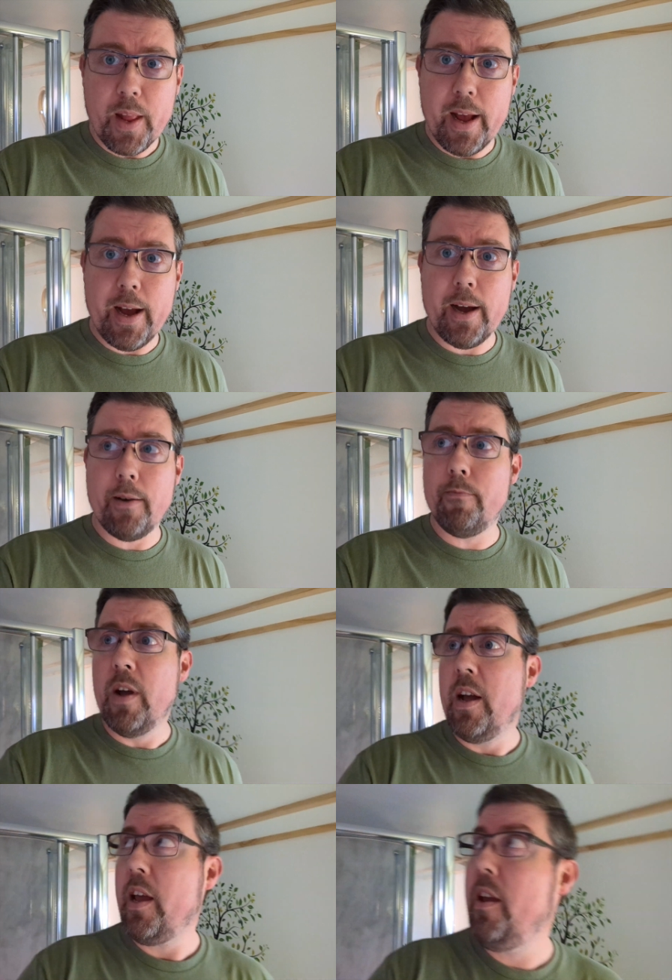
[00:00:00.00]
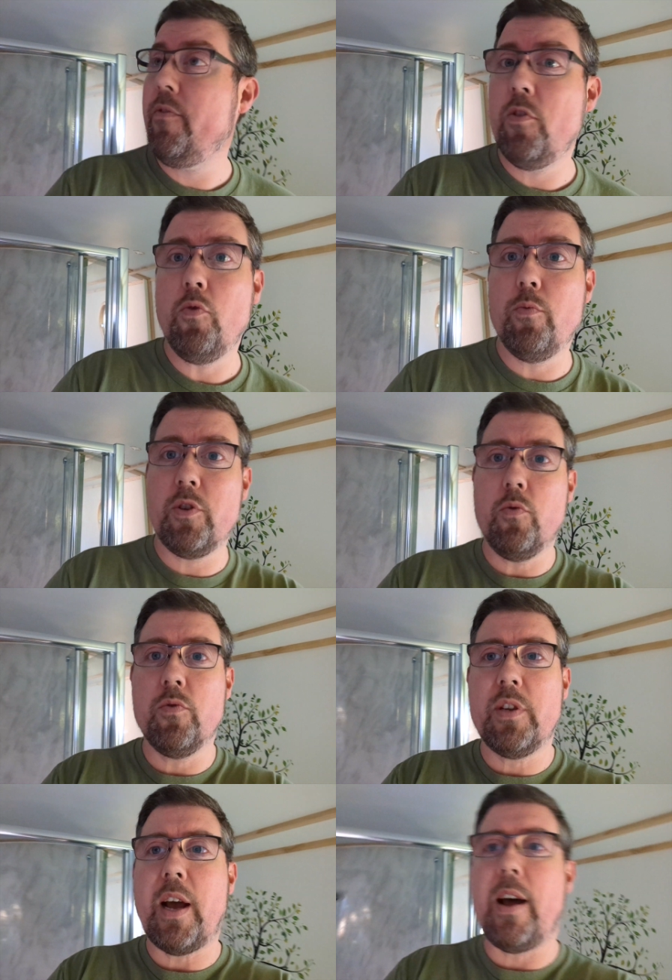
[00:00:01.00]
Um, even though we
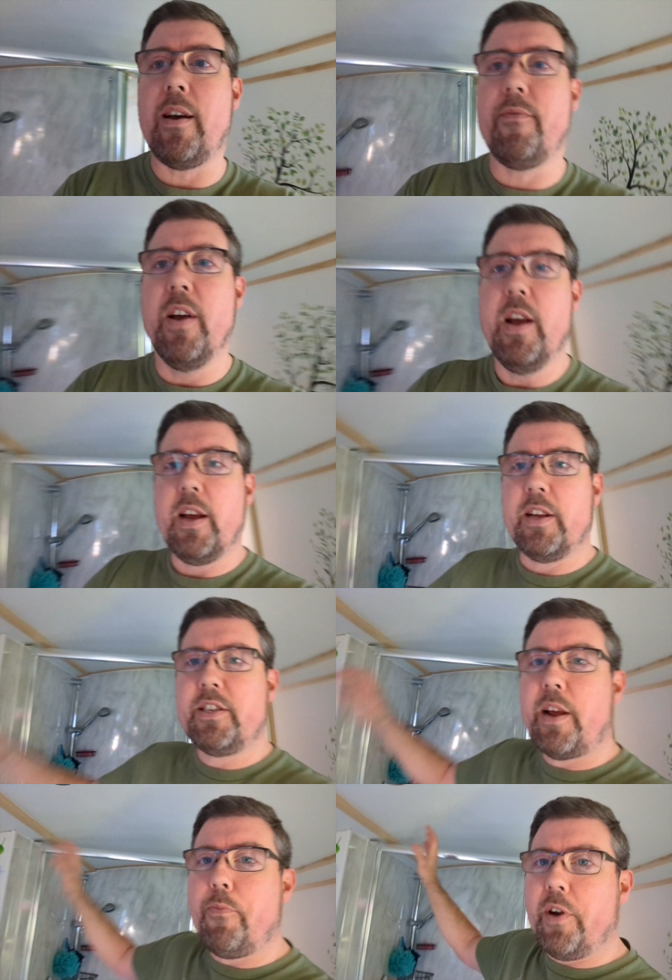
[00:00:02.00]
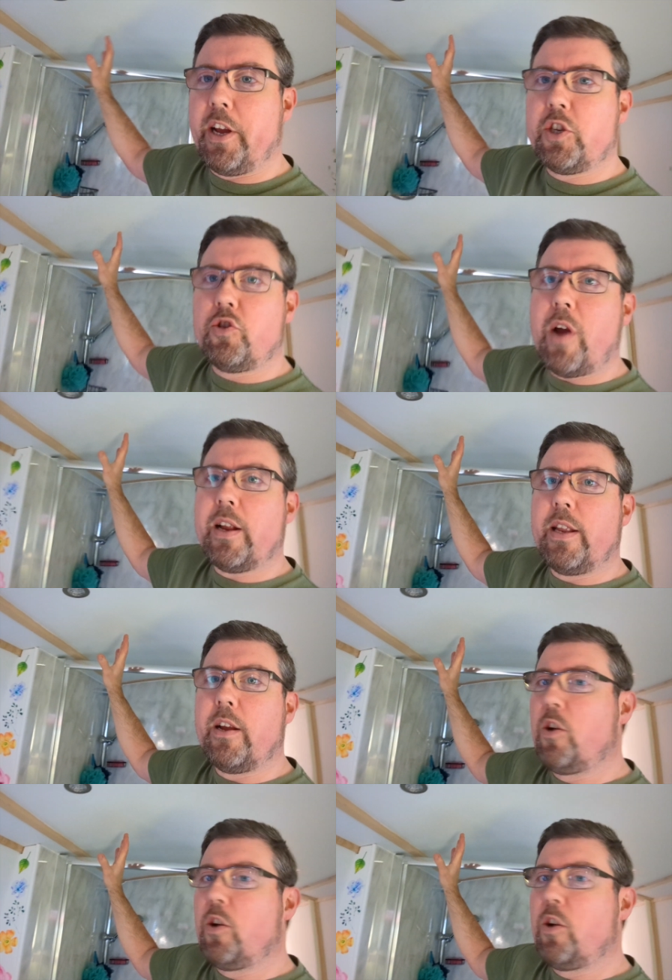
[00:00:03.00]
don't have a separate extractor,